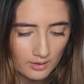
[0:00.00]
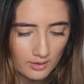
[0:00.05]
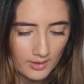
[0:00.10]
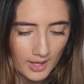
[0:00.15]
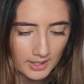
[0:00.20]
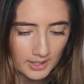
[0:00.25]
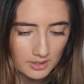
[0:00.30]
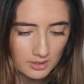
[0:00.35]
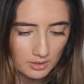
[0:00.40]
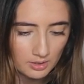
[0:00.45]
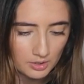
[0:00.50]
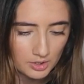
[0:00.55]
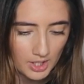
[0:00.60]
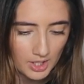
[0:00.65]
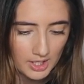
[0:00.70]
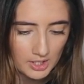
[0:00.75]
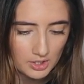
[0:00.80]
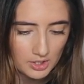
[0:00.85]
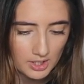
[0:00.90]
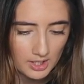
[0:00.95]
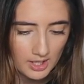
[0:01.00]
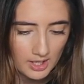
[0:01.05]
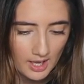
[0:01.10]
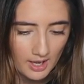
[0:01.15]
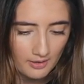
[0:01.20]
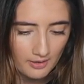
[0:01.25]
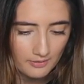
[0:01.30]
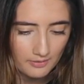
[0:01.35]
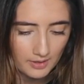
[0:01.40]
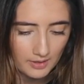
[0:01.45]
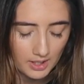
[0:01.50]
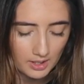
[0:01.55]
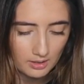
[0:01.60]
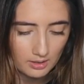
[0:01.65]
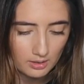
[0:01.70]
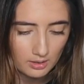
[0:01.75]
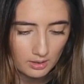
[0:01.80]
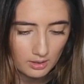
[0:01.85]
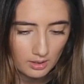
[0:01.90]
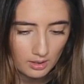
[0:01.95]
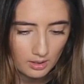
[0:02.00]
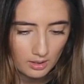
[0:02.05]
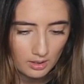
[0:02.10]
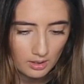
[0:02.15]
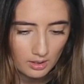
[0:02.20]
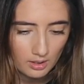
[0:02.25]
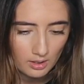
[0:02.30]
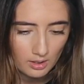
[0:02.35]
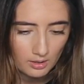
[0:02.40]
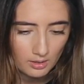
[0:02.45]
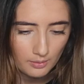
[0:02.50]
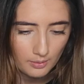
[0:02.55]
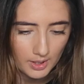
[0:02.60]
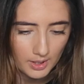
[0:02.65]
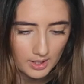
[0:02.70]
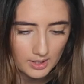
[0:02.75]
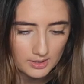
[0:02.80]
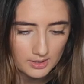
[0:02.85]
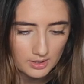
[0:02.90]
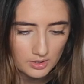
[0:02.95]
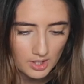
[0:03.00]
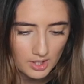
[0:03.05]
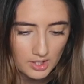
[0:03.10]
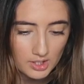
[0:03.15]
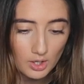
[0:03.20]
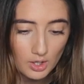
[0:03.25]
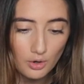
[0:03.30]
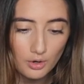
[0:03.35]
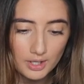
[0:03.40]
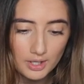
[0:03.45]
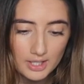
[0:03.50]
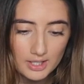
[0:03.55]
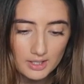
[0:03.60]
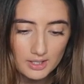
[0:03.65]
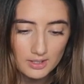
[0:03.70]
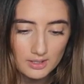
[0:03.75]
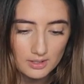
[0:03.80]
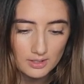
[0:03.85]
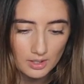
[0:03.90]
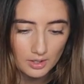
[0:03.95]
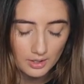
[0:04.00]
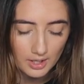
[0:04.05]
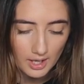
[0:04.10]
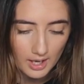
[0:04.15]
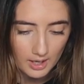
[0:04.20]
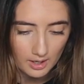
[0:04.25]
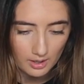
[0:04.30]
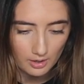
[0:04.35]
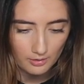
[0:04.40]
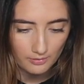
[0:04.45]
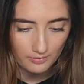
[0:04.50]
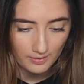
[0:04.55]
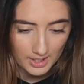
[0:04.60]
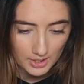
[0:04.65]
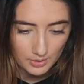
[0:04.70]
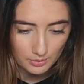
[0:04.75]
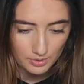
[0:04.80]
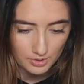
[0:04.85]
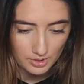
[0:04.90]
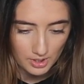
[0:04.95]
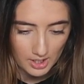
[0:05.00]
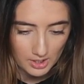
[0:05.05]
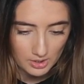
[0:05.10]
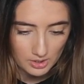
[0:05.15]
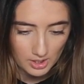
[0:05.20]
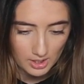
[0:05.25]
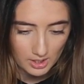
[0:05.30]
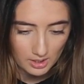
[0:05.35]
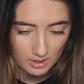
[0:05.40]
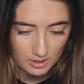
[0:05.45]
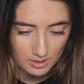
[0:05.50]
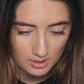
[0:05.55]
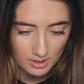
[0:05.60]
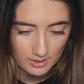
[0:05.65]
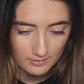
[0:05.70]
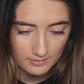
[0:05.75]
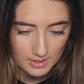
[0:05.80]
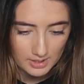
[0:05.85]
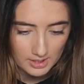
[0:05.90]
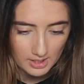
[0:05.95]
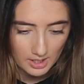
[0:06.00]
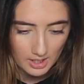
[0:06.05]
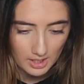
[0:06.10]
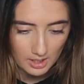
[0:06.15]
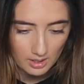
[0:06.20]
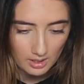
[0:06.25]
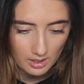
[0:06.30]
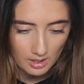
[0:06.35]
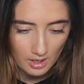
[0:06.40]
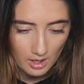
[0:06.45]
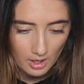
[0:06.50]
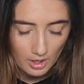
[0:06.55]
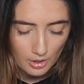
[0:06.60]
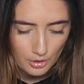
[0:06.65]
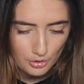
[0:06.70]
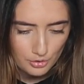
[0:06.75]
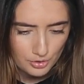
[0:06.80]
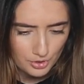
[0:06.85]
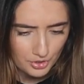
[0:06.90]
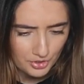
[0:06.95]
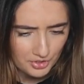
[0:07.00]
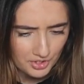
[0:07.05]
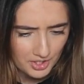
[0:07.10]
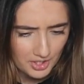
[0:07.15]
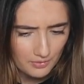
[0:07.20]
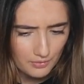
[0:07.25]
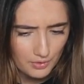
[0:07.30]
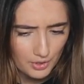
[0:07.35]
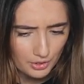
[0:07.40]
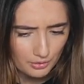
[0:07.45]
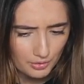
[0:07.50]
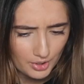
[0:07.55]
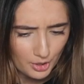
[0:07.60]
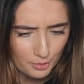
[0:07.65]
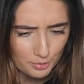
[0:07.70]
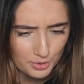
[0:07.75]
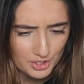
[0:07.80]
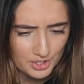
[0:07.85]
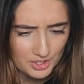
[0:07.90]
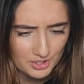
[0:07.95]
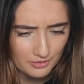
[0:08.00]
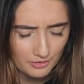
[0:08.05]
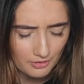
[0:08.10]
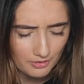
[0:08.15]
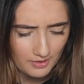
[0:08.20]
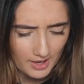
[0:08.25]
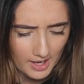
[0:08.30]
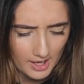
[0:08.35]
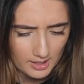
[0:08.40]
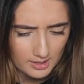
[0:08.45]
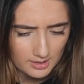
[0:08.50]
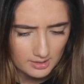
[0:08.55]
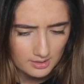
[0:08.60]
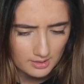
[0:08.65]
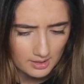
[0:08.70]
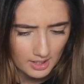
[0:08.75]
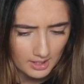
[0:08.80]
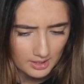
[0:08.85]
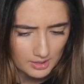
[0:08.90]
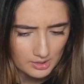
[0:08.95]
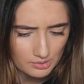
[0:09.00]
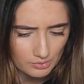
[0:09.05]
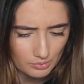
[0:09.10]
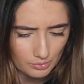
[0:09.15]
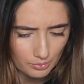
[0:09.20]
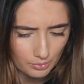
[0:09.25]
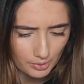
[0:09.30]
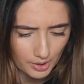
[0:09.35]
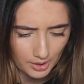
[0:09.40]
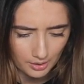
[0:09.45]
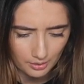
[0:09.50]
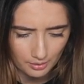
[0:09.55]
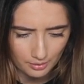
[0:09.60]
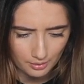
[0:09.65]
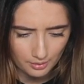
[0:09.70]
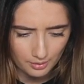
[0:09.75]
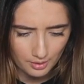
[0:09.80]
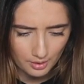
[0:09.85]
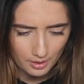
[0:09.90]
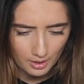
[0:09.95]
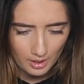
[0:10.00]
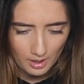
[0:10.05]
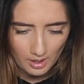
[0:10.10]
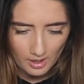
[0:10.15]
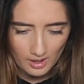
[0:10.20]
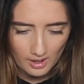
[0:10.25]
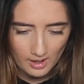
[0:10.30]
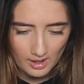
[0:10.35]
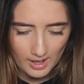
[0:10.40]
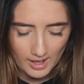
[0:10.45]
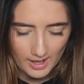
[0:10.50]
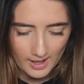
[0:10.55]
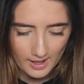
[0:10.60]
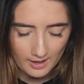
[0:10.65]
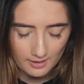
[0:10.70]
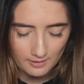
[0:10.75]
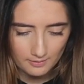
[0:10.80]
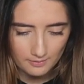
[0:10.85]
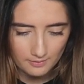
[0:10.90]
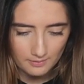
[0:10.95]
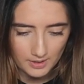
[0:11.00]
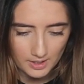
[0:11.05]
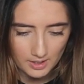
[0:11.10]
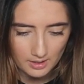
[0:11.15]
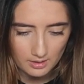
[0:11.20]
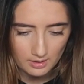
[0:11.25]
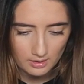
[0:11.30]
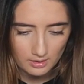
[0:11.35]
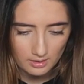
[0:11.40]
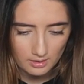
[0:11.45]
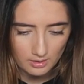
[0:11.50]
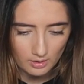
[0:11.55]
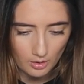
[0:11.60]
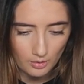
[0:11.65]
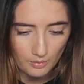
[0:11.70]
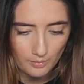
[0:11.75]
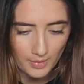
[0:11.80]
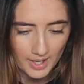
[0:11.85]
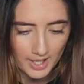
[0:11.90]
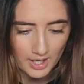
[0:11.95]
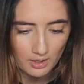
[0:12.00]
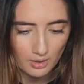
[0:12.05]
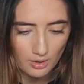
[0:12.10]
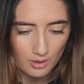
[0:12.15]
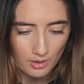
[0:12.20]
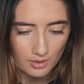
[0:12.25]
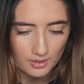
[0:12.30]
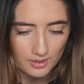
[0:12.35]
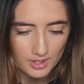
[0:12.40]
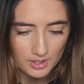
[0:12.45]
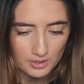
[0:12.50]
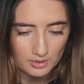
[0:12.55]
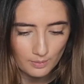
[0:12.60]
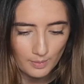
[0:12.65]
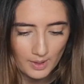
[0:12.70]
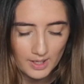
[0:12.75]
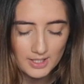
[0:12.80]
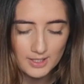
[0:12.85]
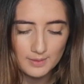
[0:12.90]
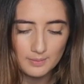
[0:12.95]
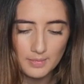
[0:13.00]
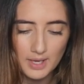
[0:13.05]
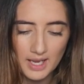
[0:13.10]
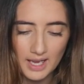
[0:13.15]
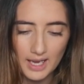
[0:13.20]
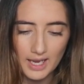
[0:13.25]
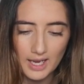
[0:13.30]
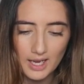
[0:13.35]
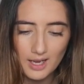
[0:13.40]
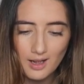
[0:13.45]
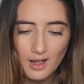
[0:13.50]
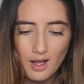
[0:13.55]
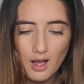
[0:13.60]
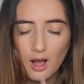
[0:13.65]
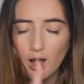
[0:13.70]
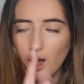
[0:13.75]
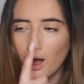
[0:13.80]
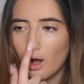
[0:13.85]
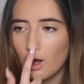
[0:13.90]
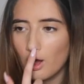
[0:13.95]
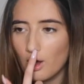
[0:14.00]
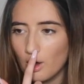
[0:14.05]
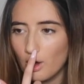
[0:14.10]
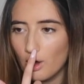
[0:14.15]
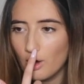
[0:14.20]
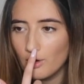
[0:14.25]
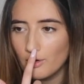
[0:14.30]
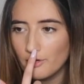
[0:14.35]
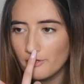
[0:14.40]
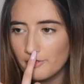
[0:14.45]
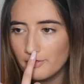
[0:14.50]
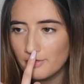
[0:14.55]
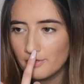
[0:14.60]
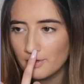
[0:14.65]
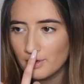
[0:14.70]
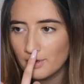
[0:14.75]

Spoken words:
that's not changing. Outfit. Wait, is it changing? Oh, it is. Okay, her face was changing. I didn't even see. So they only give you three options of a face. That is weird. Outfit. Oh my god, this reminds me of,